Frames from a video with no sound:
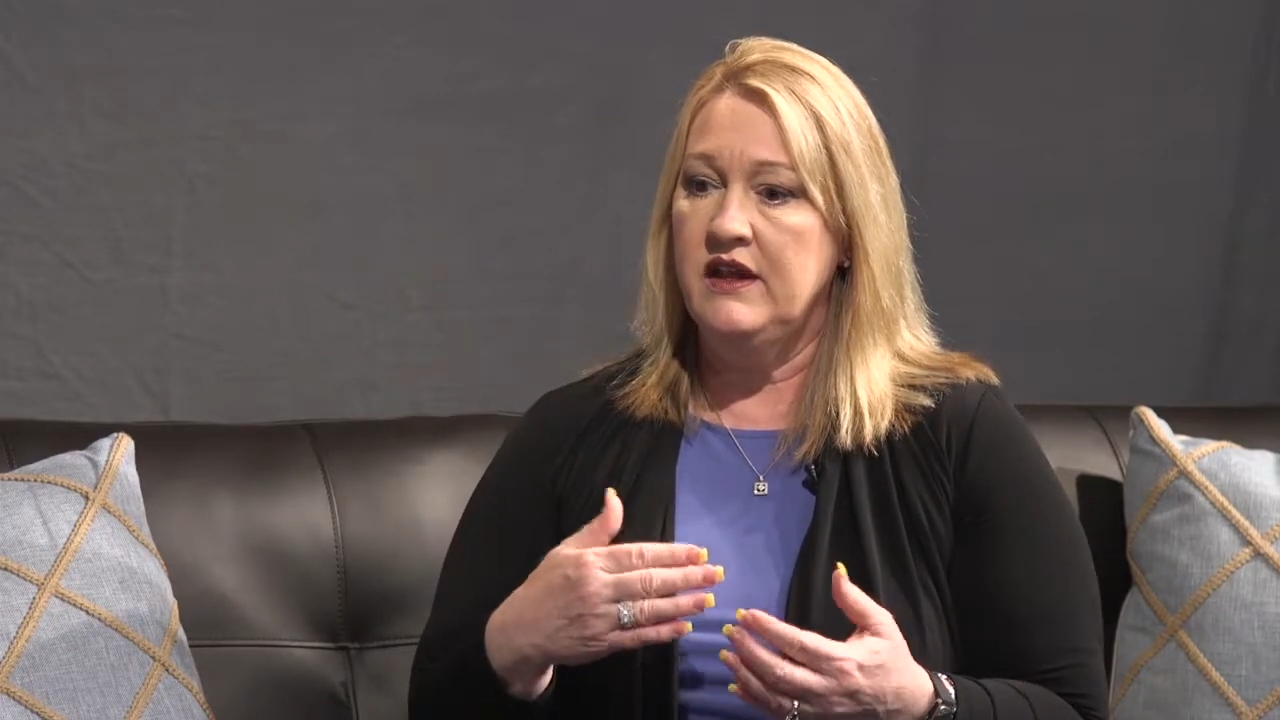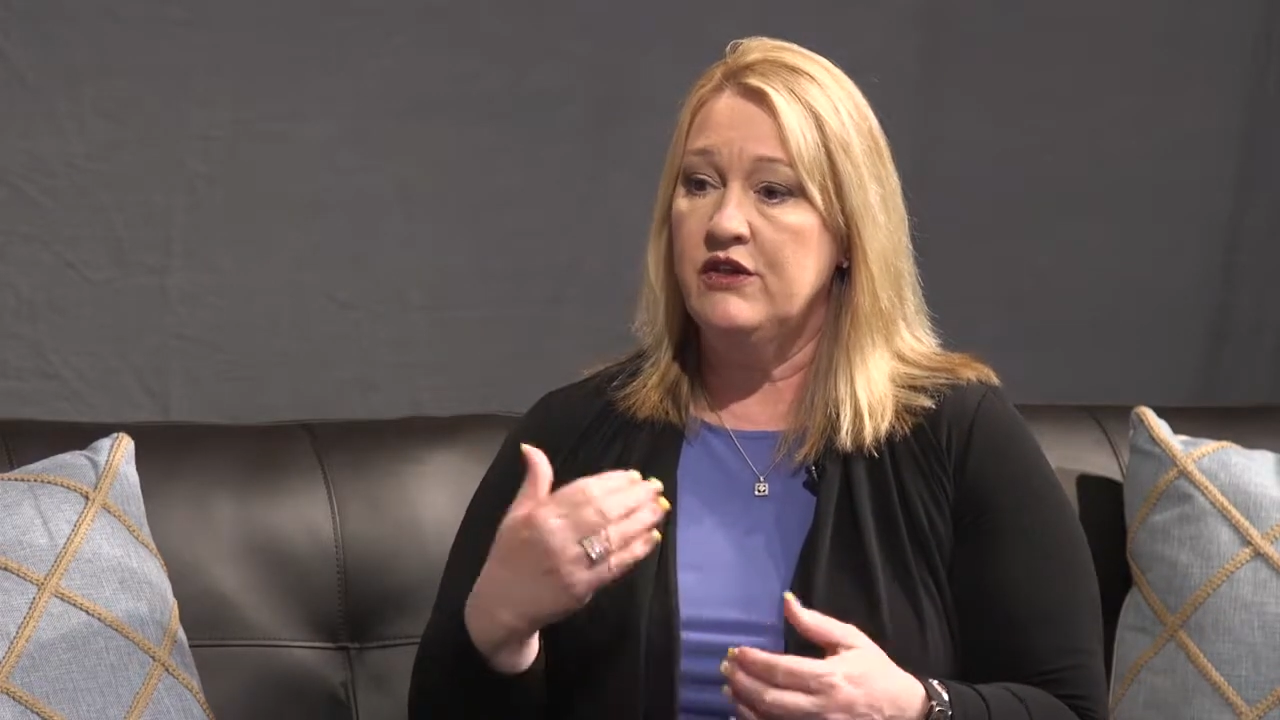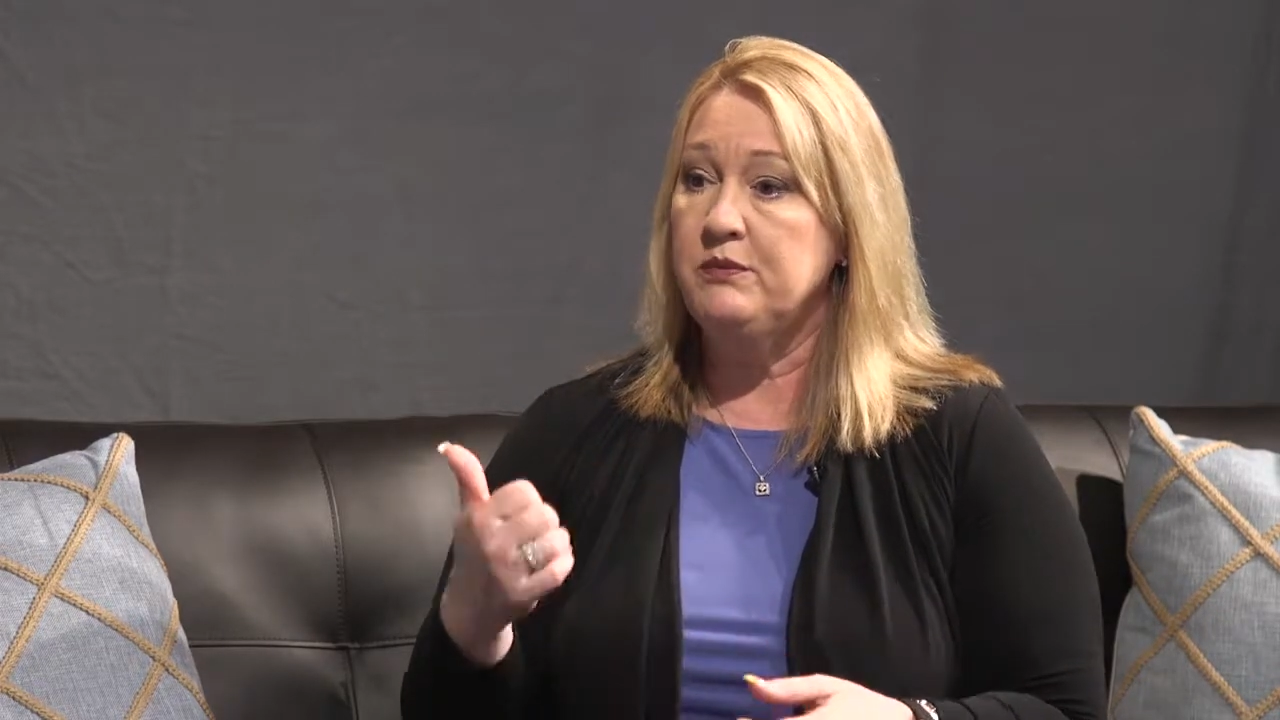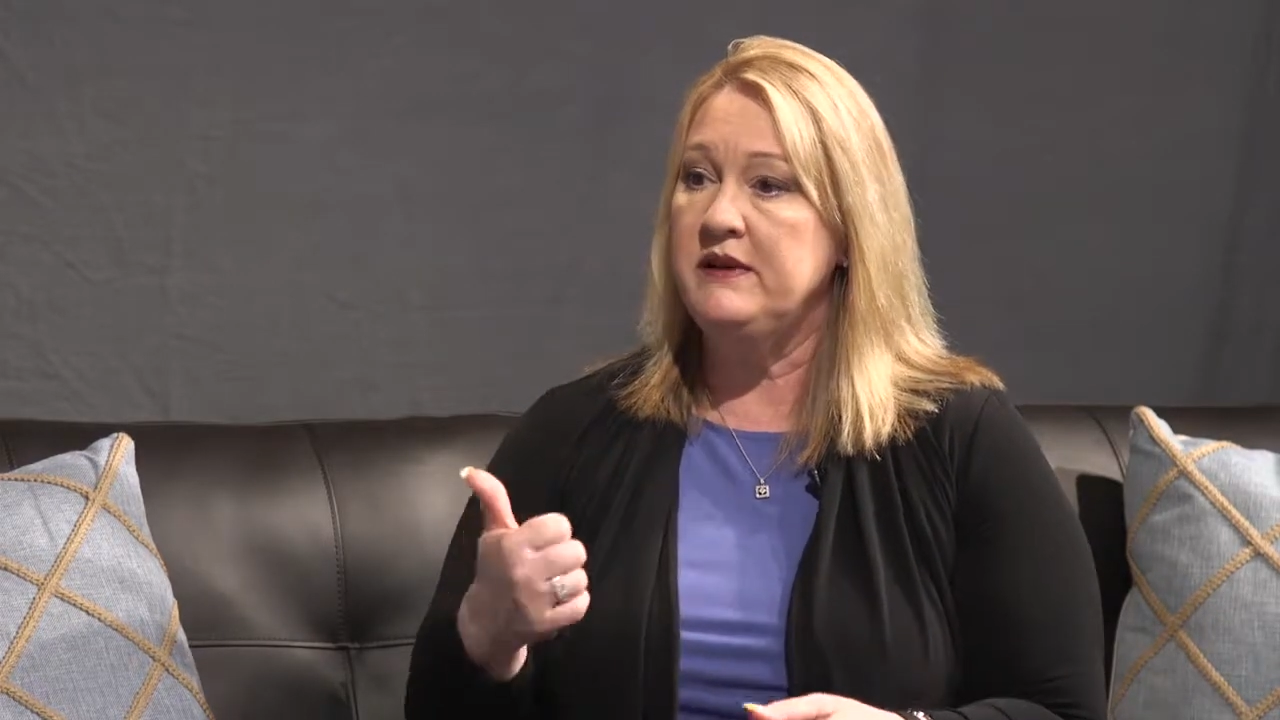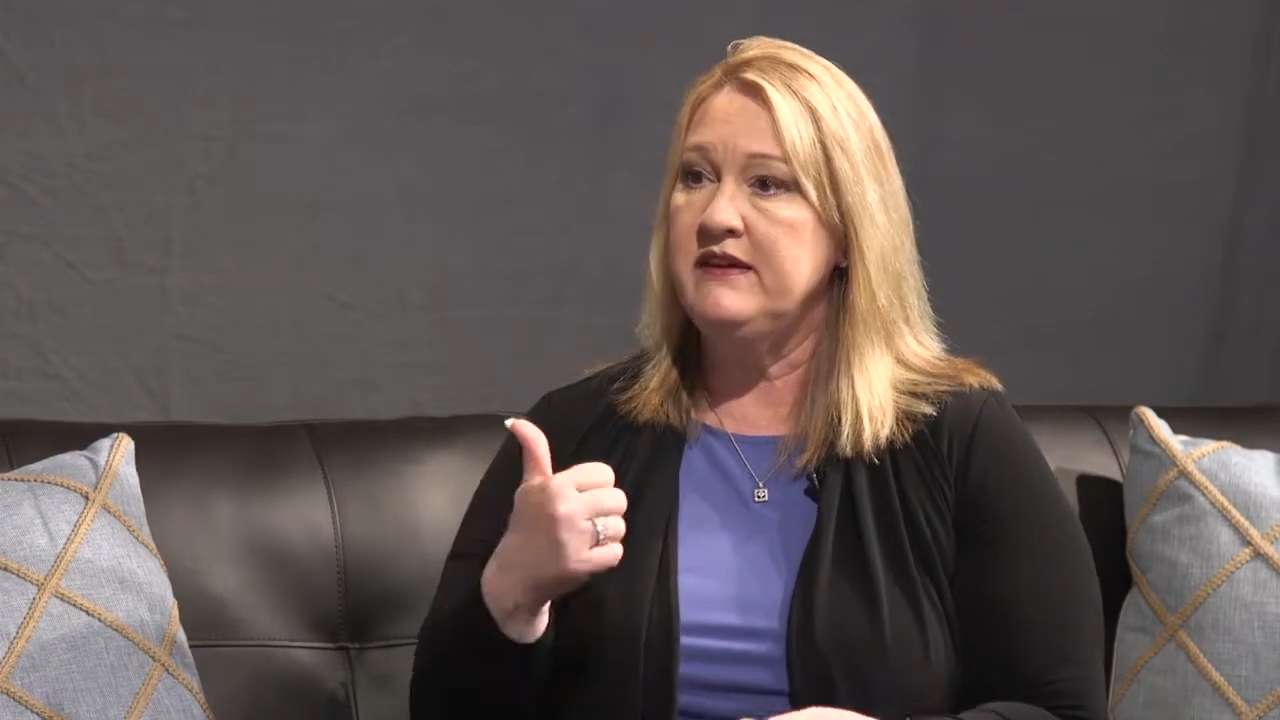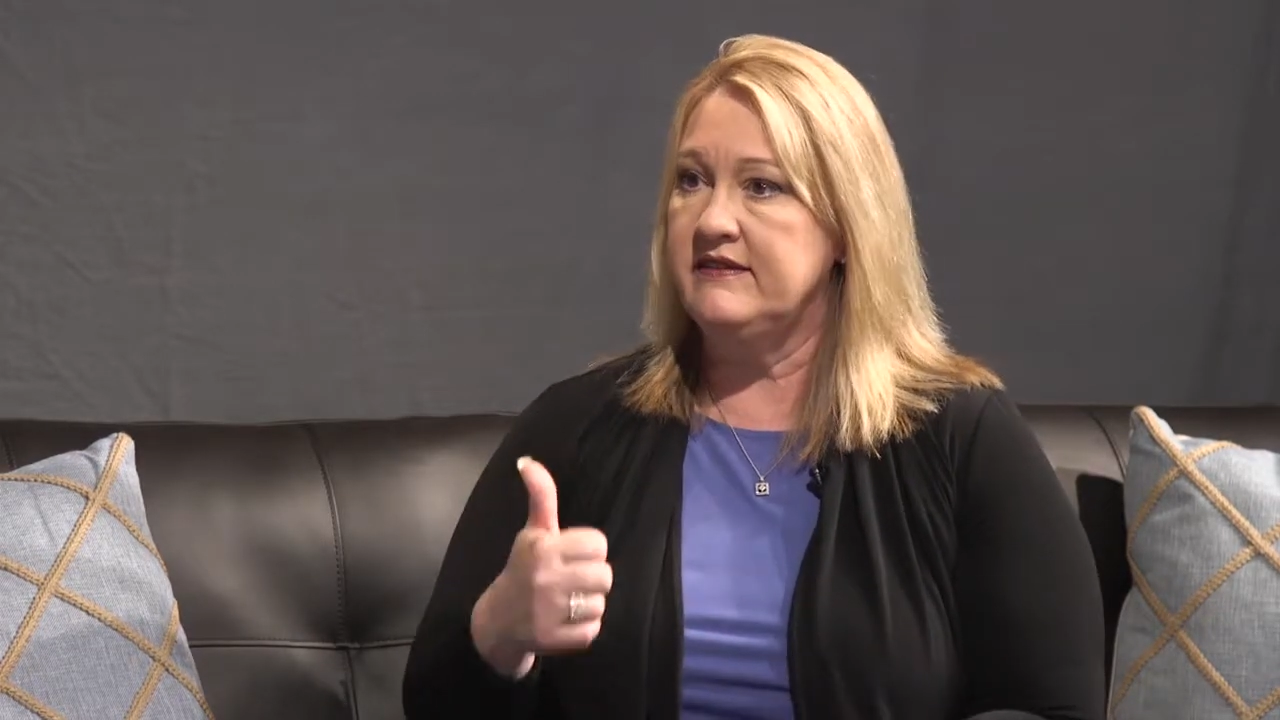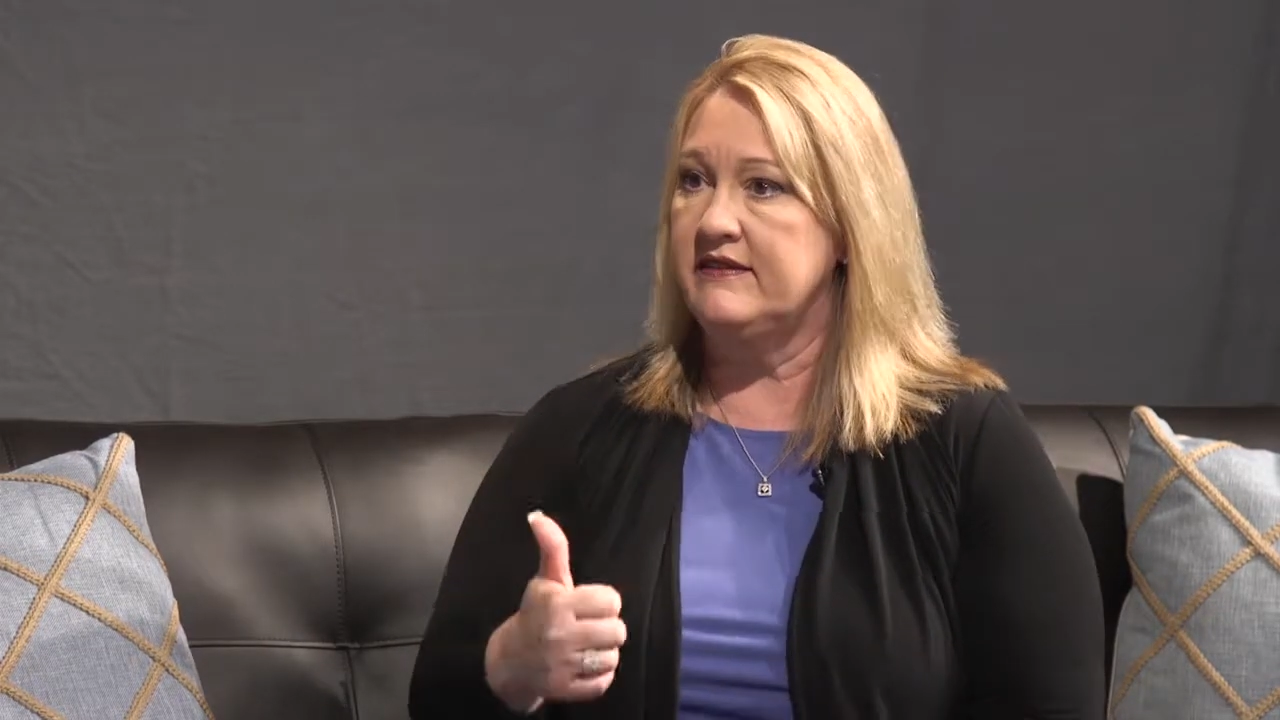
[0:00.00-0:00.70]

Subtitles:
other piece